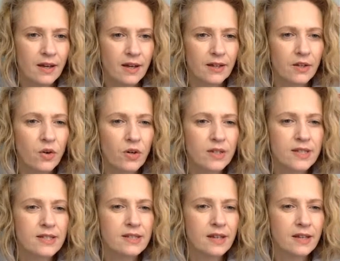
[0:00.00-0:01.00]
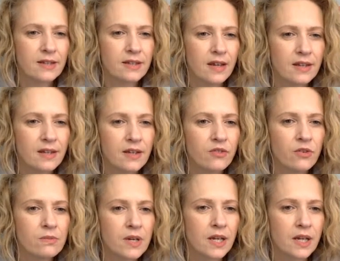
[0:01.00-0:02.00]
And Courtney says, I think for
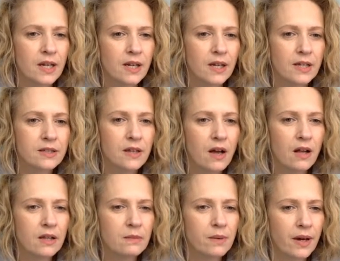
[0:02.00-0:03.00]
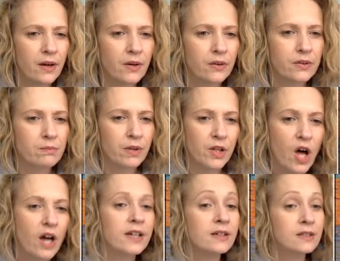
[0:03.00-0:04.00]
me, it's all about
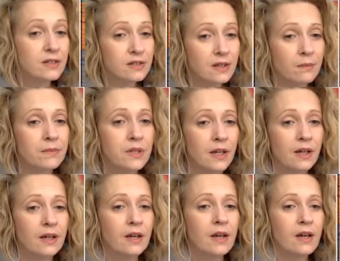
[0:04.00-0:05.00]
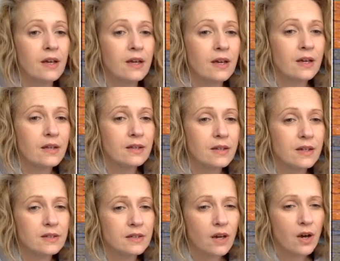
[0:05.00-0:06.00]
belonging to something that
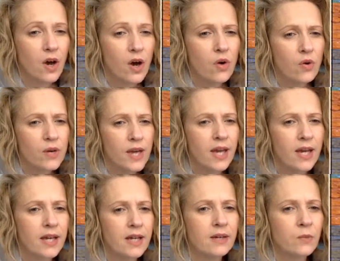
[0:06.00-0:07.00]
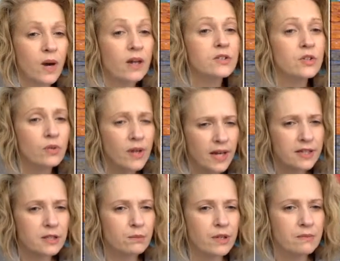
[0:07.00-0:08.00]
is okay, where it's okay
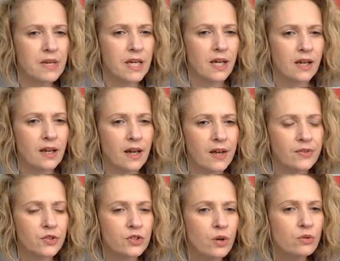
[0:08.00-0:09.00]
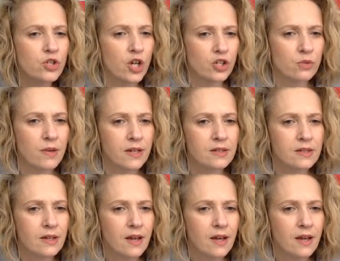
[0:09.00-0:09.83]
to be me, and there's no judgment,